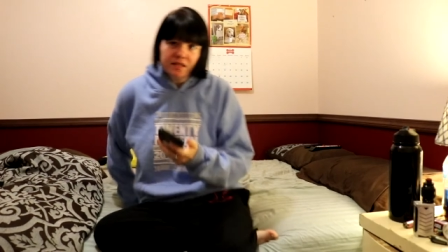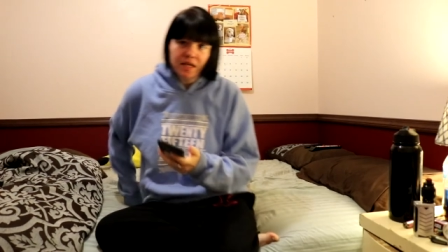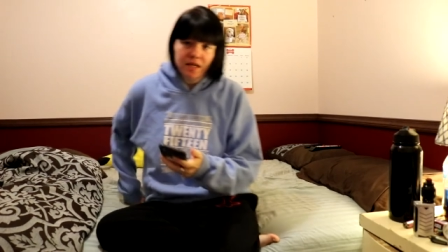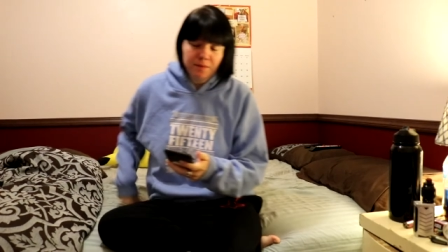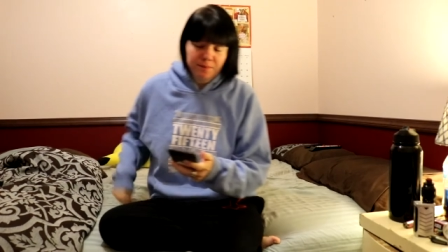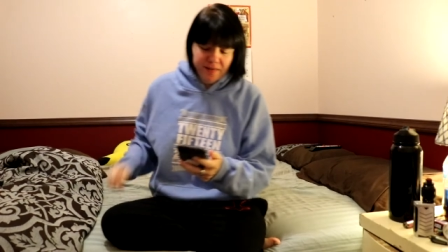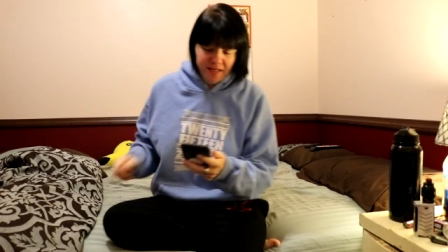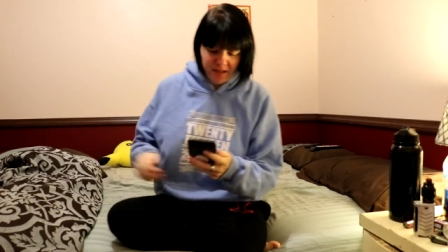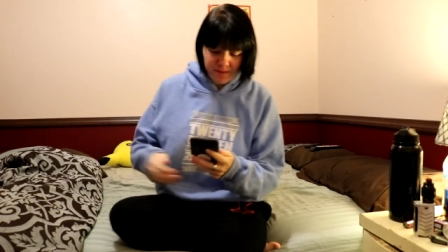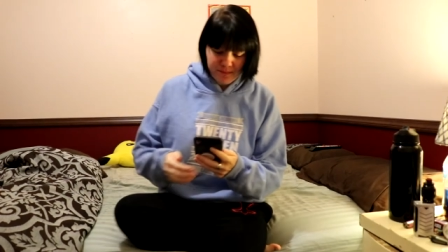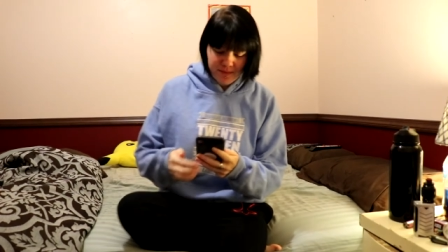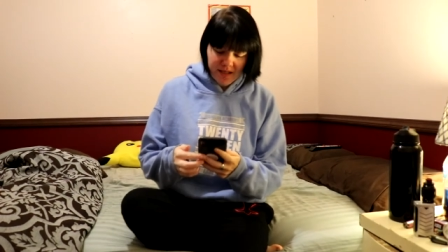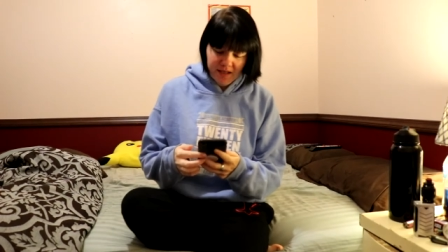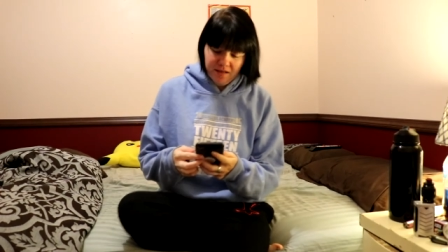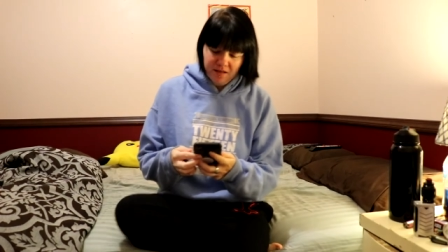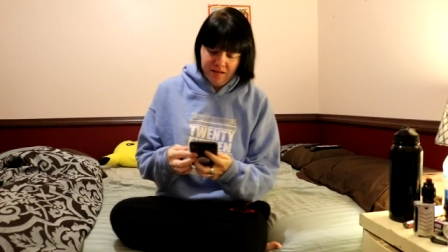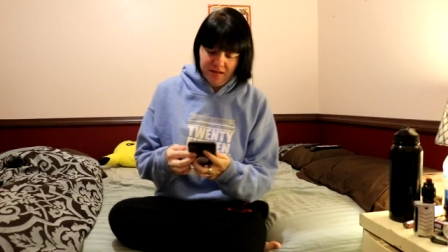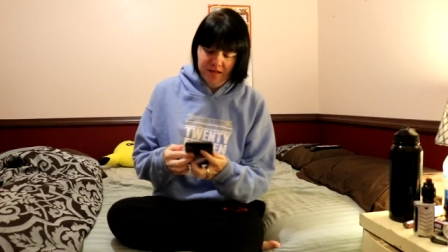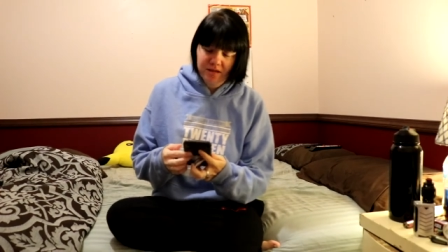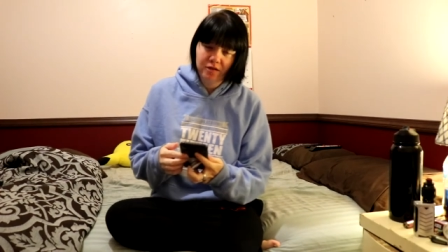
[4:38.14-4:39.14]
now I'm back in my
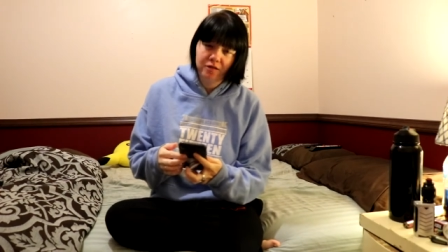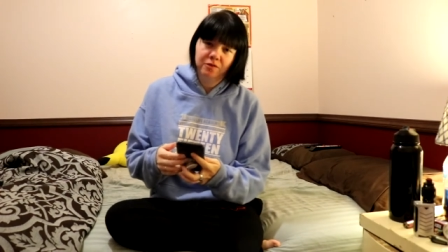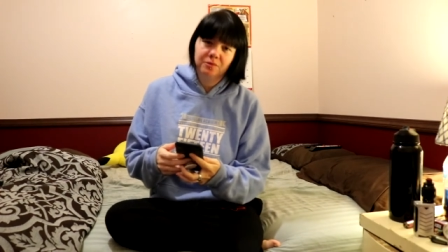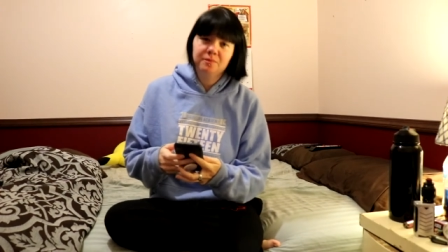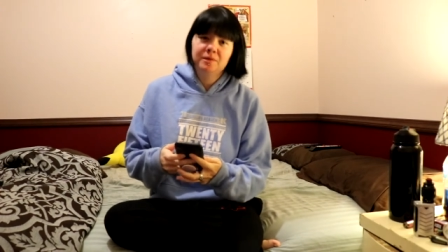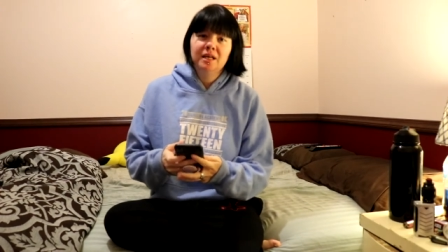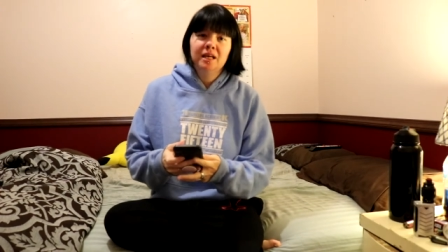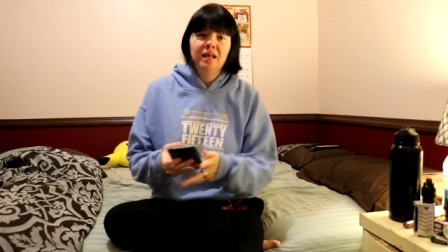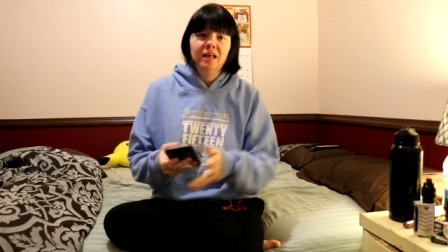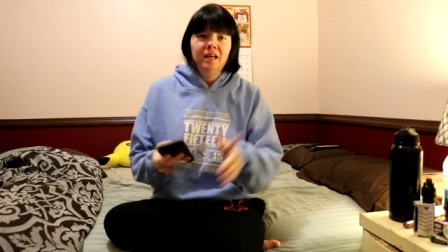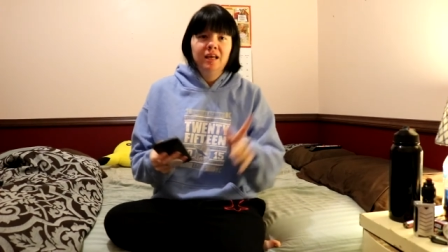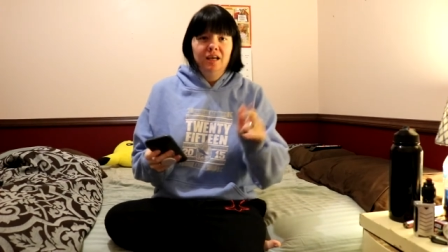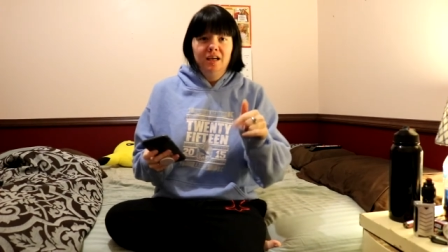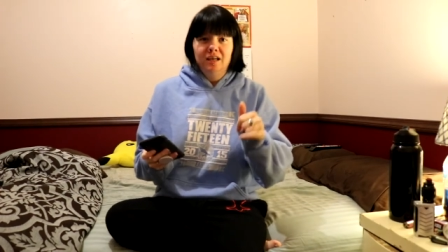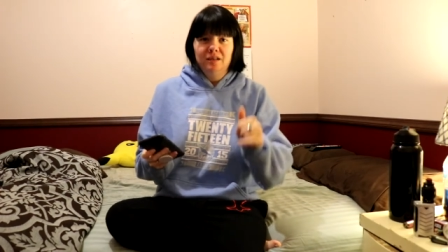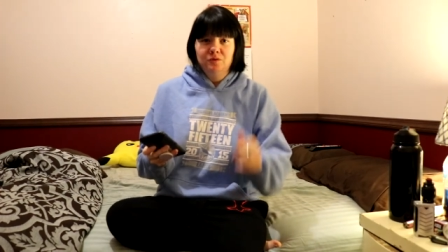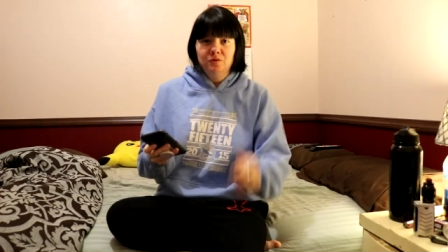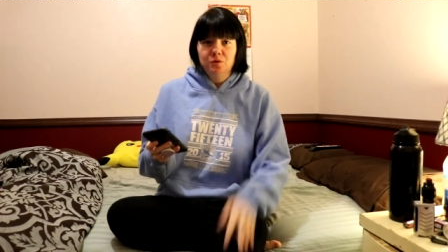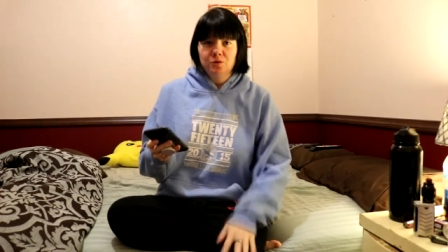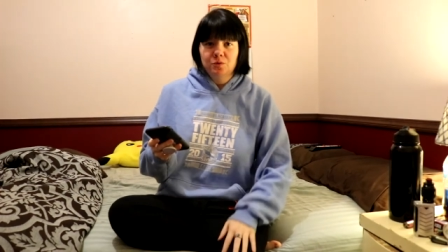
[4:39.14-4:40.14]
costume,
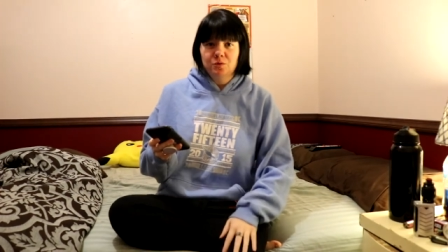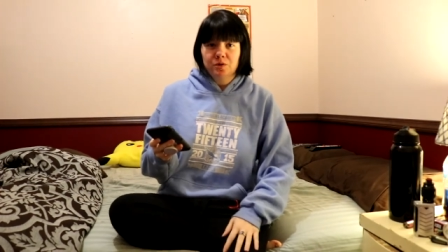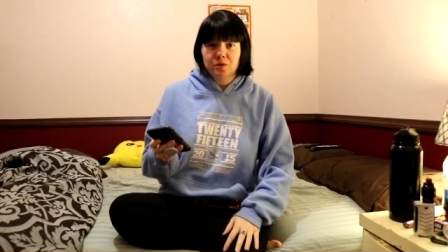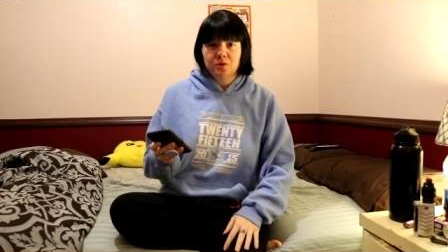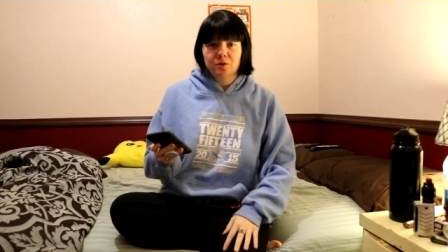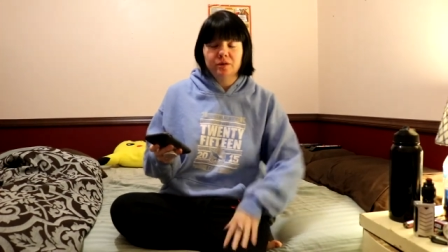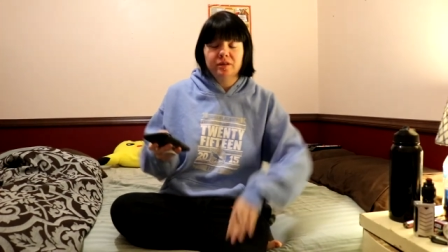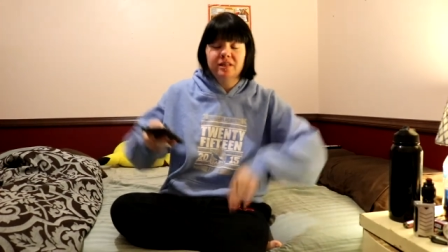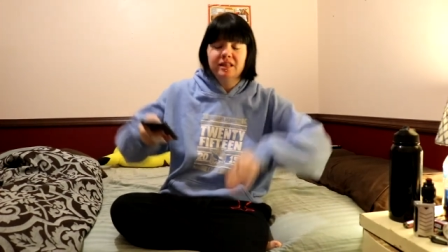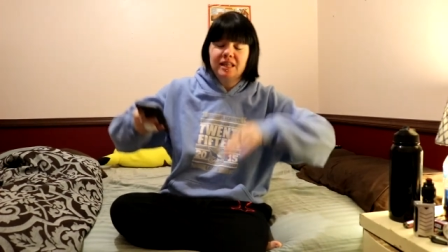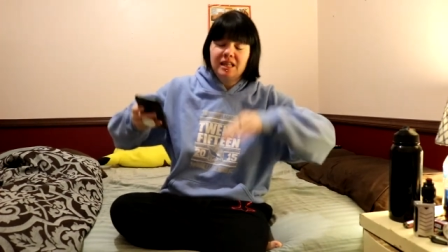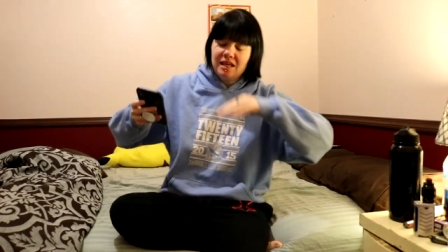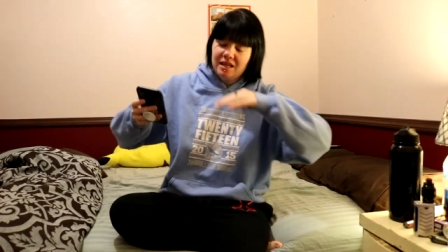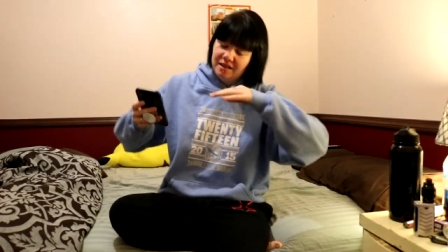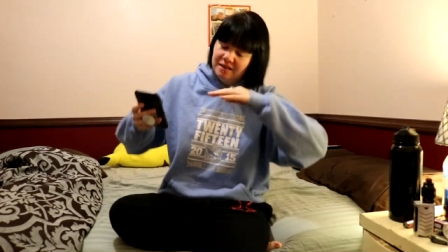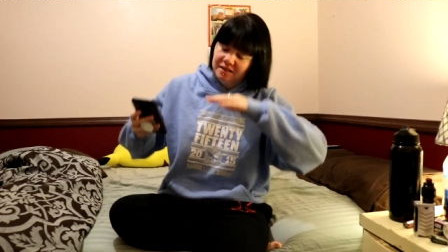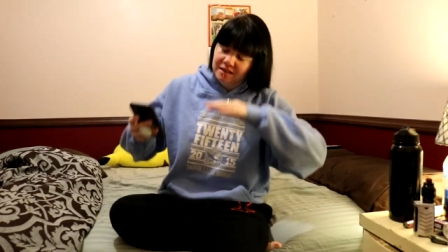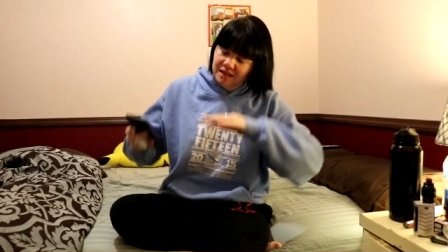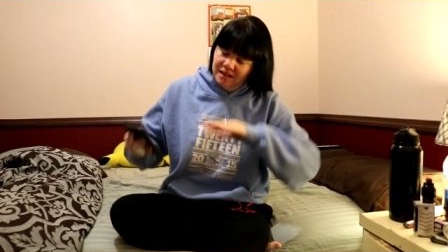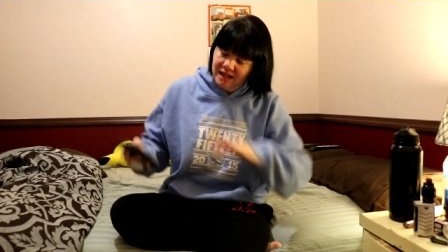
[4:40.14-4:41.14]
and we will record the
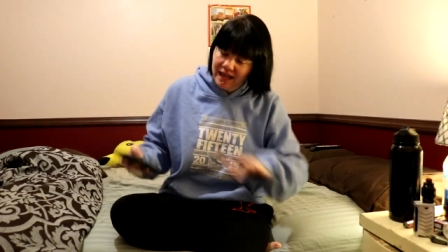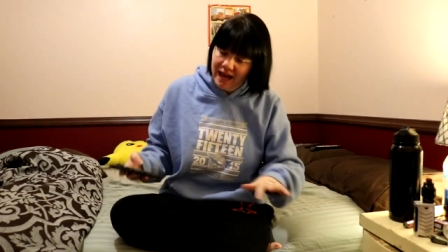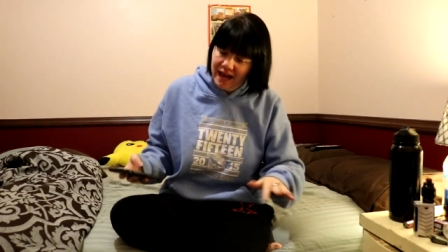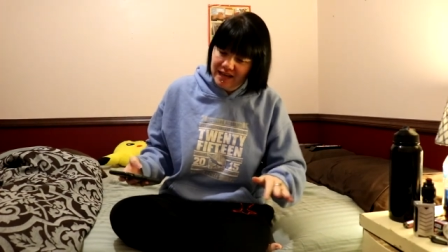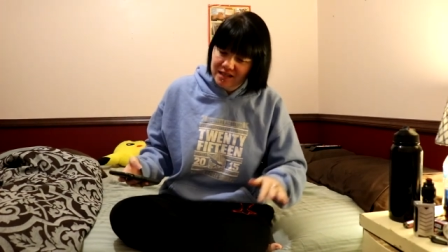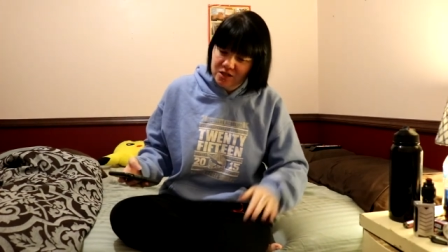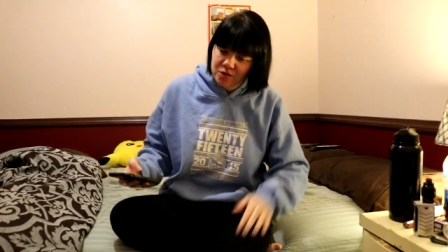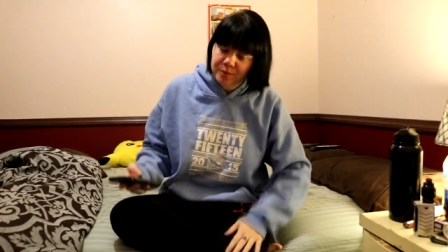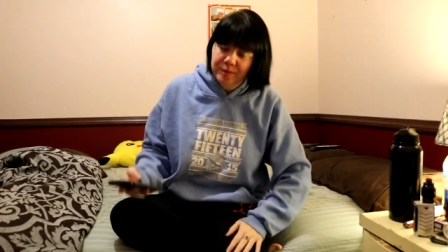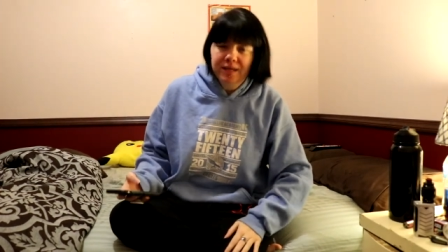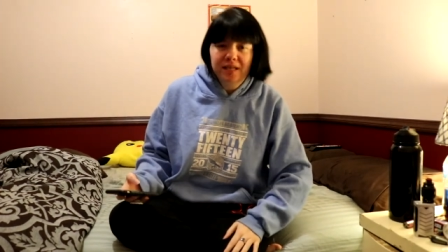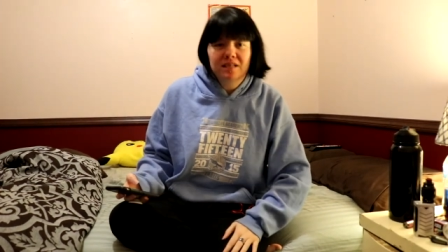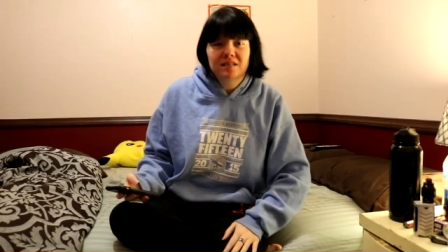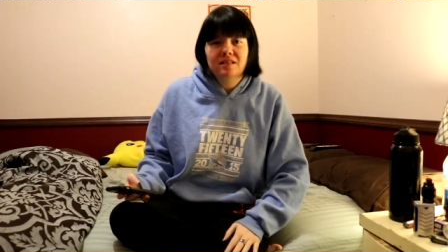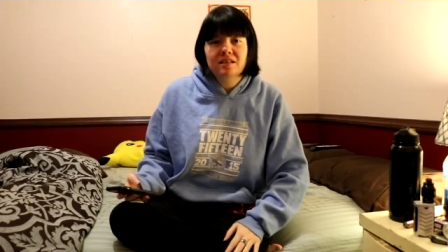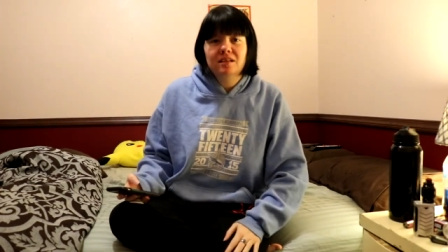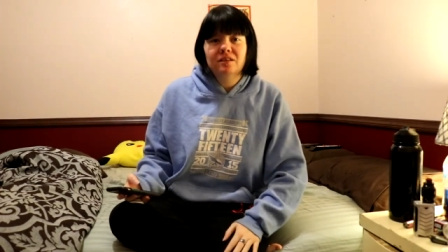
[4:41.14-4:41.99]
last piece